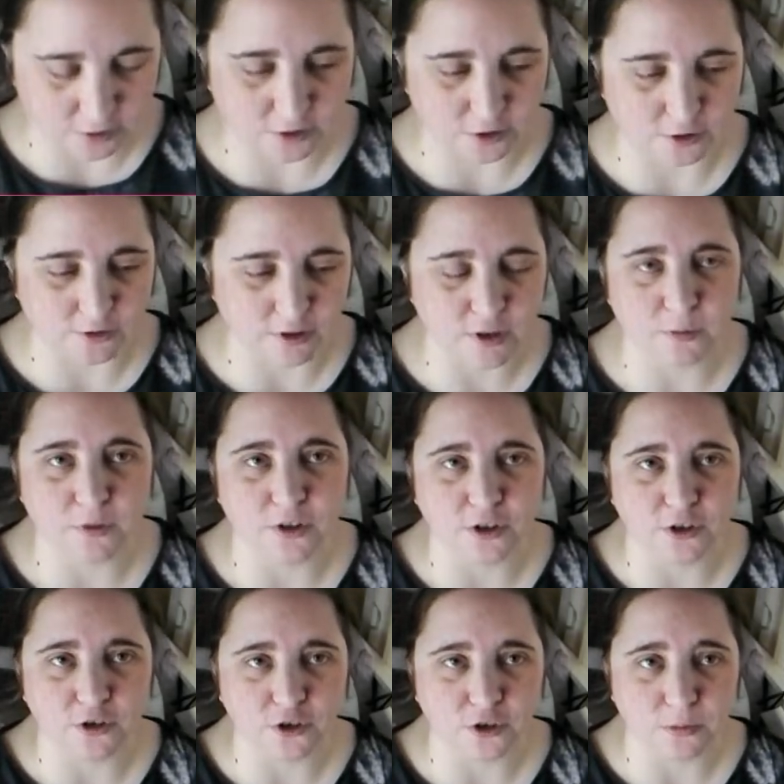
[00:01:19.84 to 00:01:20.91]
do this one on
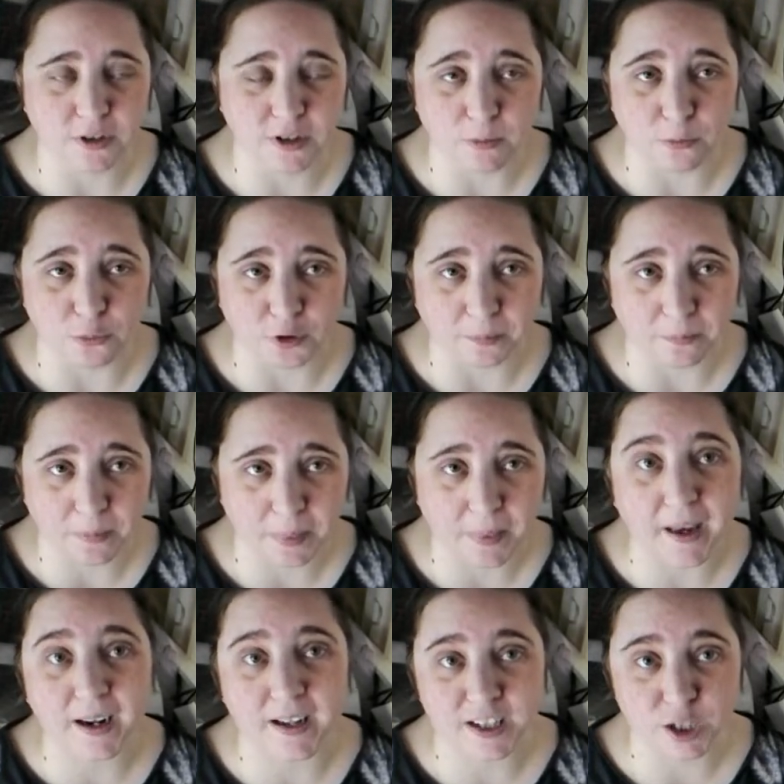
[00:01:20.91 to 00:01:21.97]
YouTube at some point,
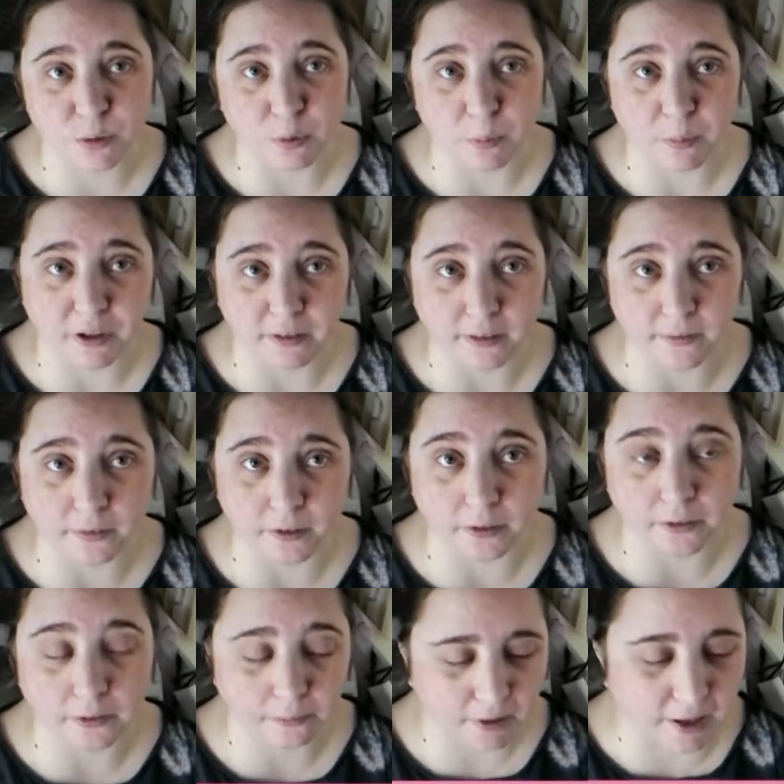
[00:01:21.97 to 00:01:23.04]
unless someone buys it
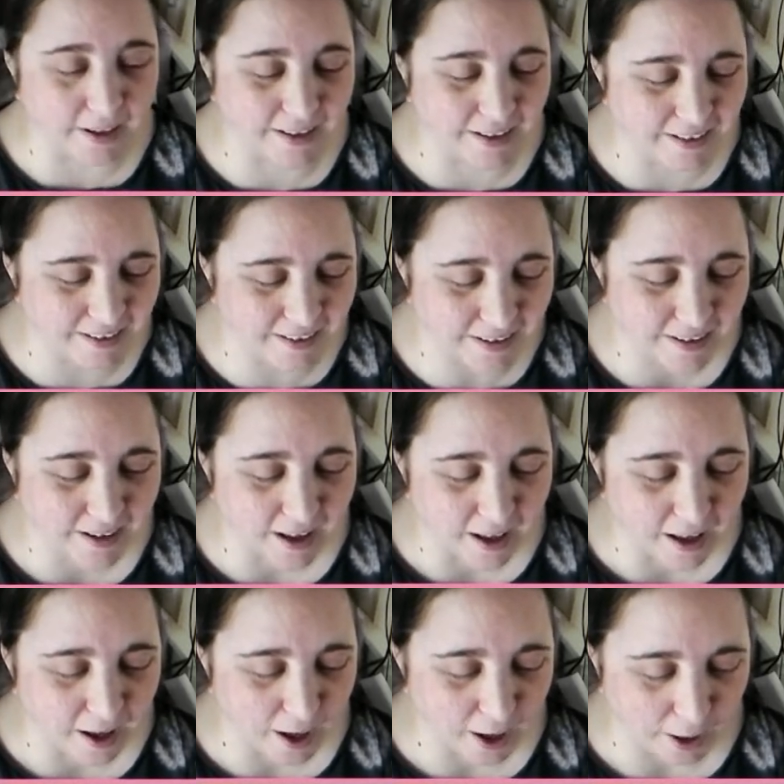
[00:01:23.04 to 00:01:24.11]
first.
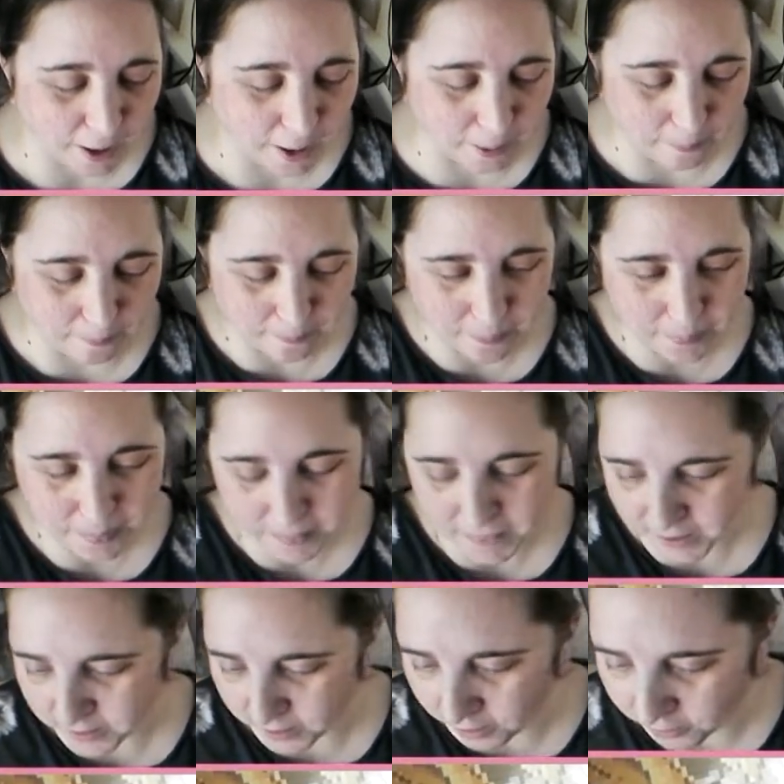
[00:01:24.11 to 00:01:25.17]

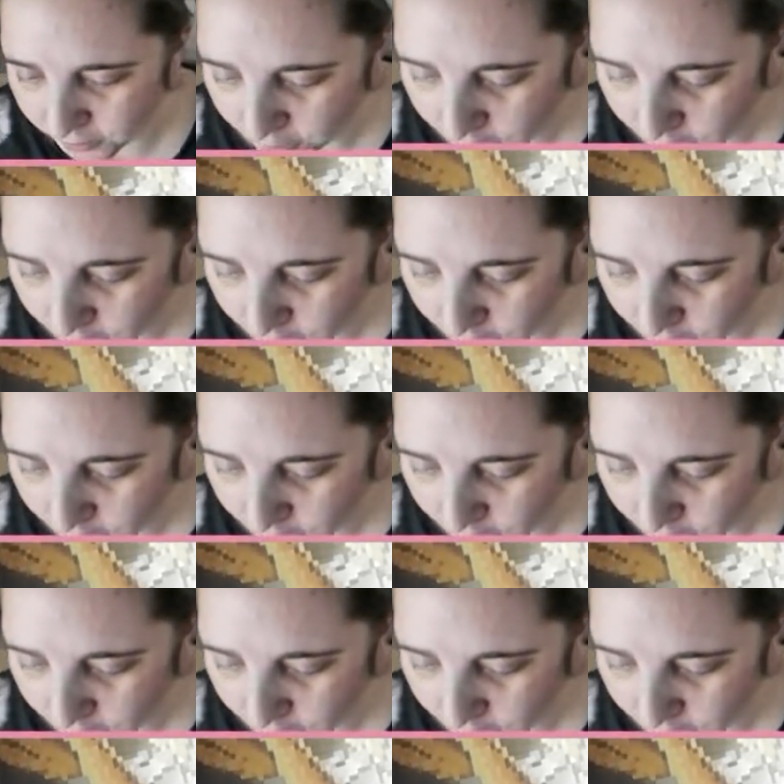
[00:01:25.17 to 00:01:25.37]
So the